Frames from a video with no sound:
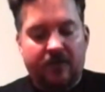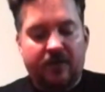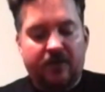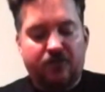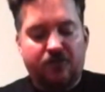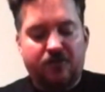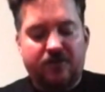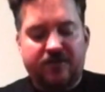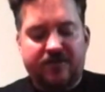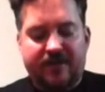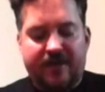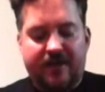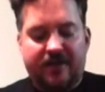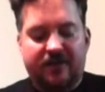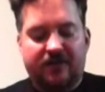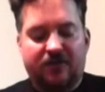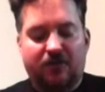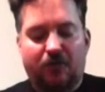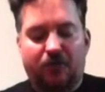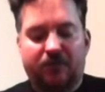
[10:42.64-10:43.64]
Look at
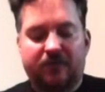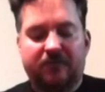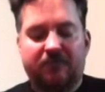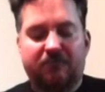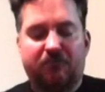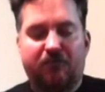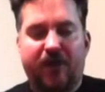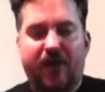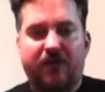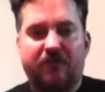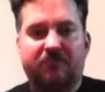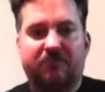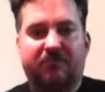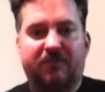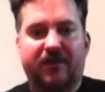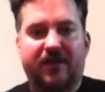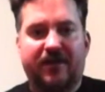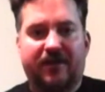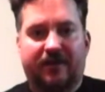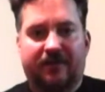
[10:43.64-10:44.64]
that golden brown
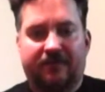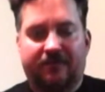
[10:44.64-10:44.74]
bun.